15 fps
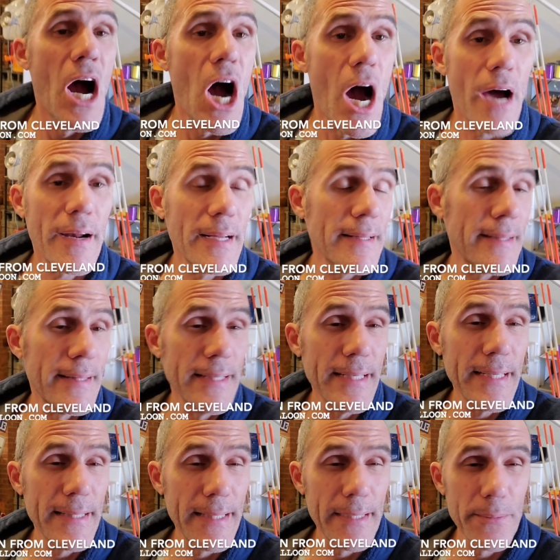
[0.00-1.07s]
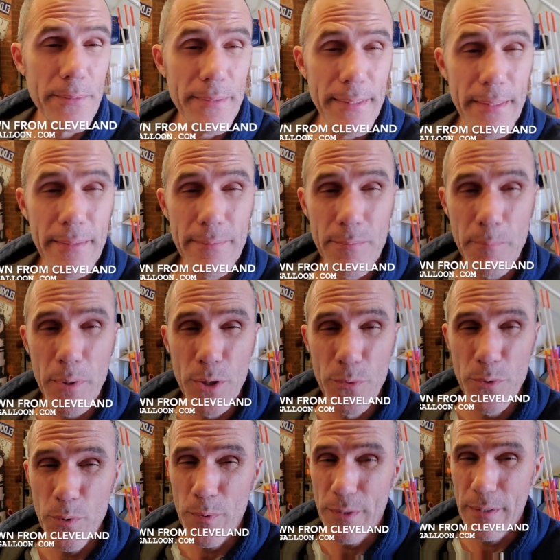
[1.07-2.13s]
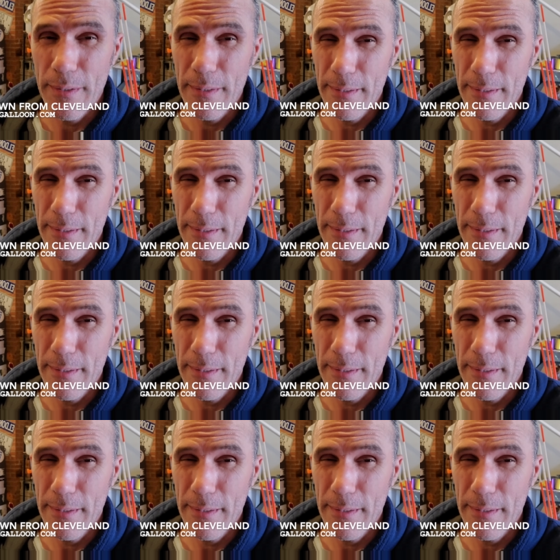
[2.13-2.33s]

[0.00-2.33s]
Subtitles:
All right, the clown thing, balloon twisting